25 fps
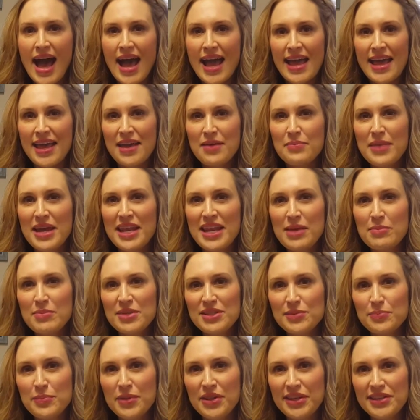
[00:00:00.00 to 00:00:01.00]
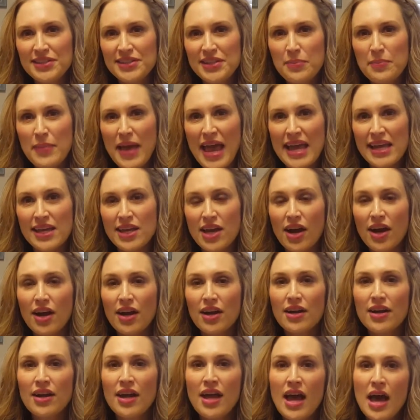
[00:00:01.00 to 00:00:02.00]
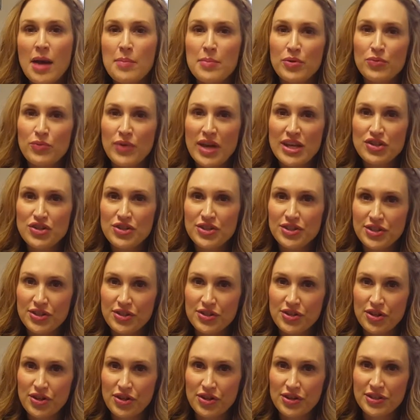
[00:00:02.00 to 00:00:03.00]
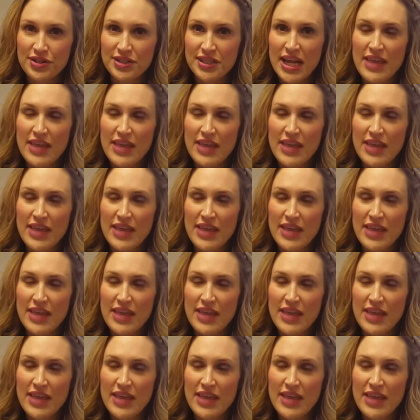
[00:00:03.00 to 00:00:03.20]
Hi, my name is Melissa Magyar. I'm a registered nurse